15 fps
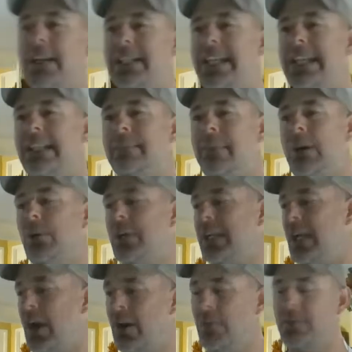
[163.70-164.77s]
take them out
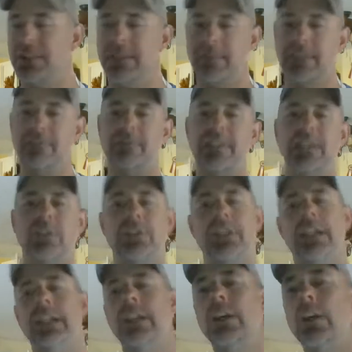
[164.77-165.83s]
and hunt with them in the field
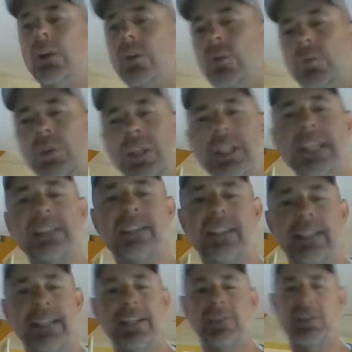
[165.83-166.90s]
really
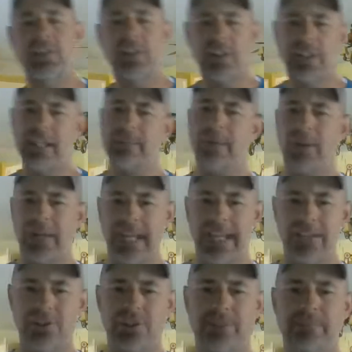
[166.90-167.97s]
isn't necessarily about
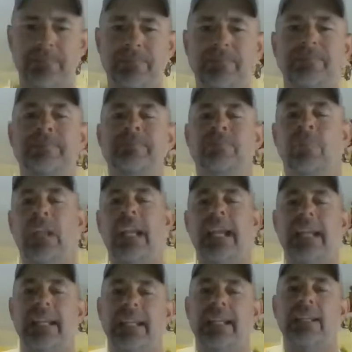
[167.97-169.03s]
age.
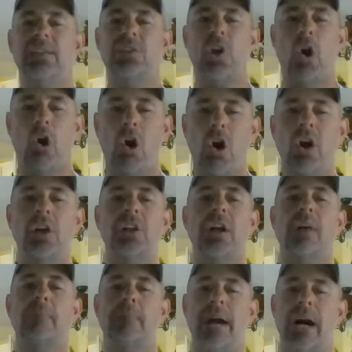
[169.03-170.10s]
It is all
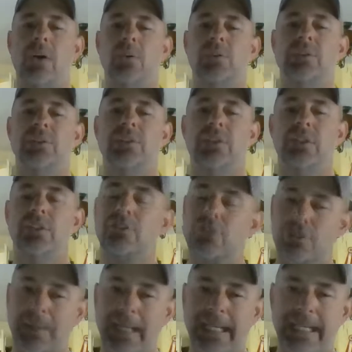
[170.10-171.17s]
about
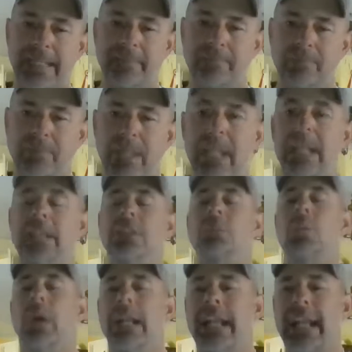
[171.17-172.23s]
training. And you
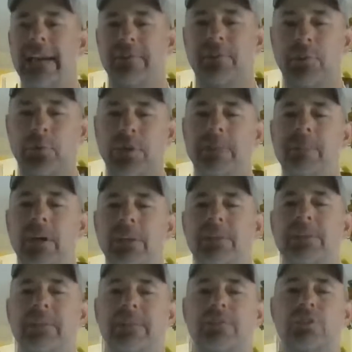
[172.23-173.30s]
want to have 3
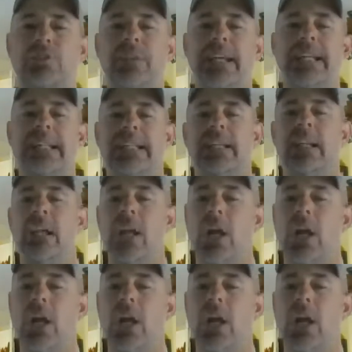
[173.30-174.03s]
months of training